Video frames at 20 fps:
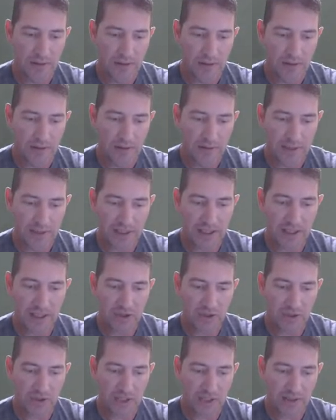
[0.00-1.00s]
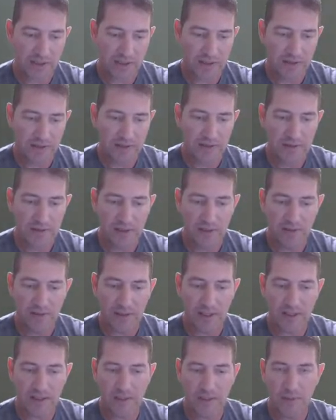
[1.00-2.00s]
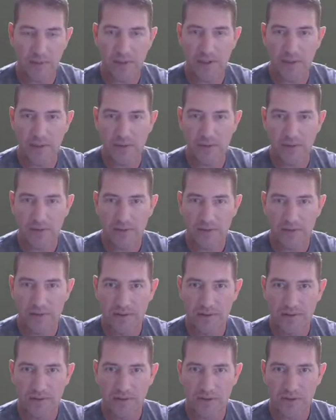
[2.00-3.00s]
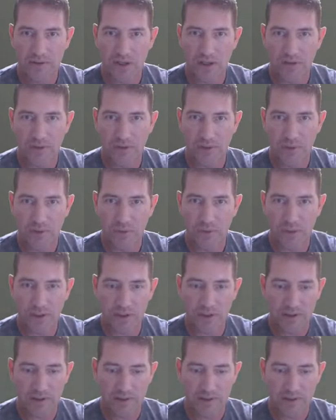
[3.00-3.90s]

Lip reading: Was it Kyle Trask? All right, there we go. Start off with a rook.